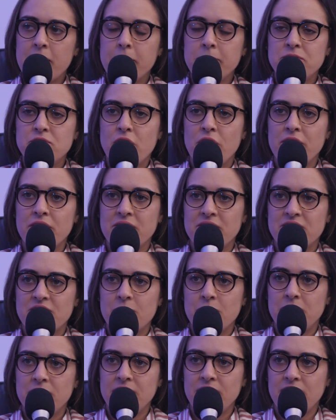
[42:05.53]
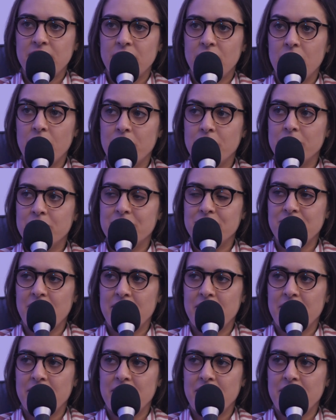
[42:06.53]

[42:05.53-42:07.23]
I'm starting this completely alone,